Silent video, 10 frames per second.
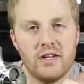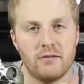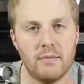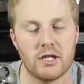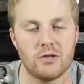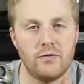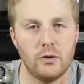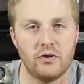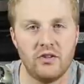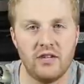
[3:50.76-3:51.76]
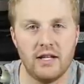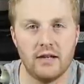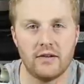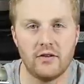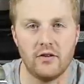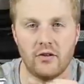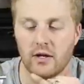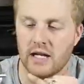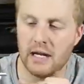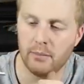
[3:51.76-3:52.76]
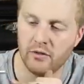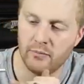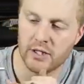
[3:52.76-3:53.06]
these mesh filters here. So there's a couple of